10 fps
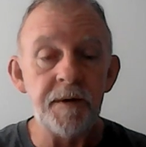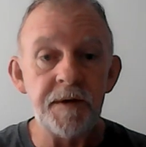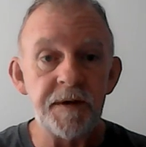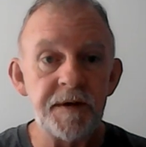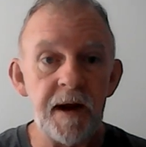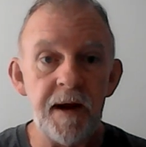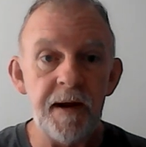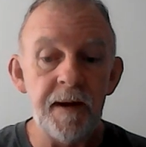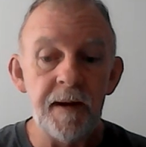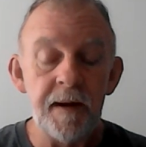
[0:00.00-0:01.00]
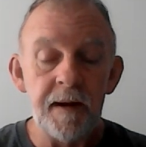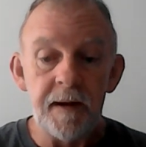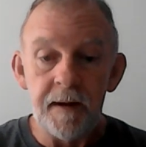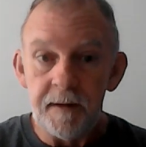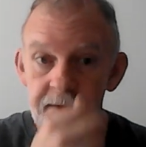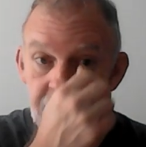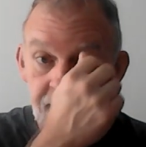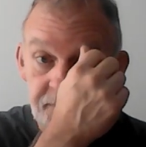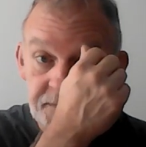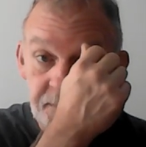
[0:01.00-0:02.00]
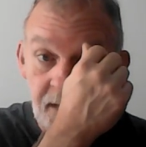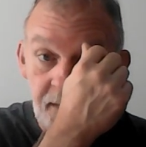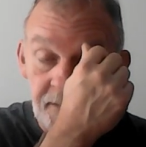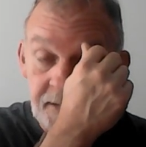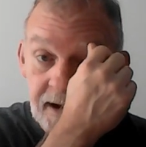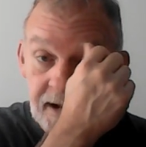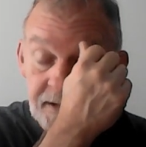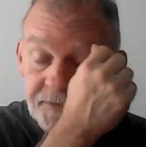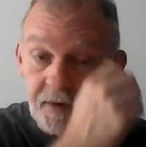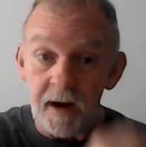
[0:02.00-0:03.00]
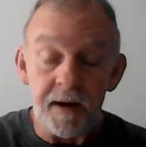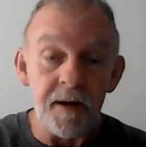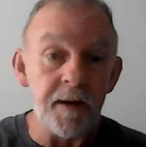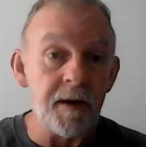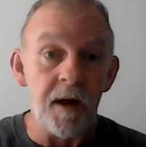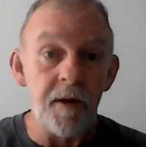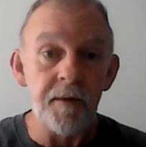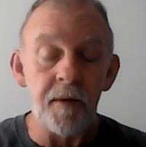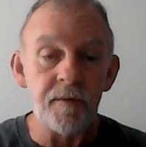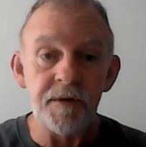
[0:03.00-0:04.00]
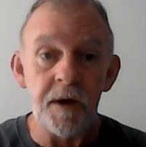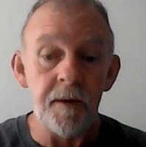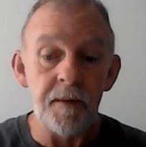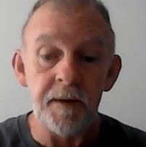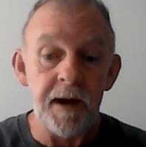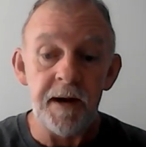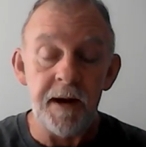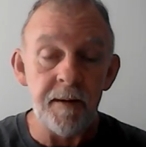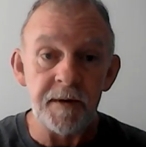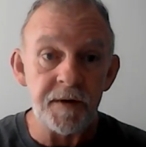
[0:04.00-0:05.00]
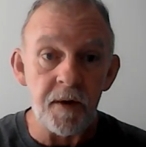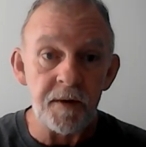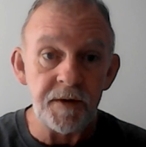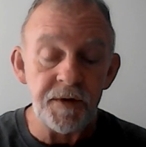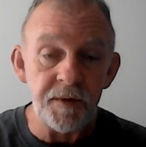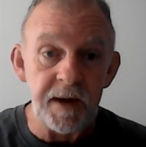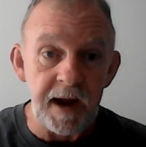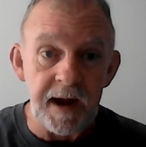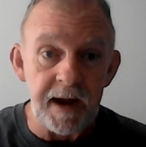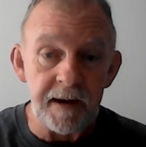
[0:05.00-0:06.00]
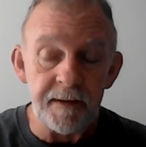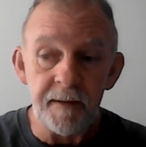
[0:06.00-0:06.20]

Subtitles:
and just say, tell the smaller guy, try to unload on Joe, hit him as hard as you can.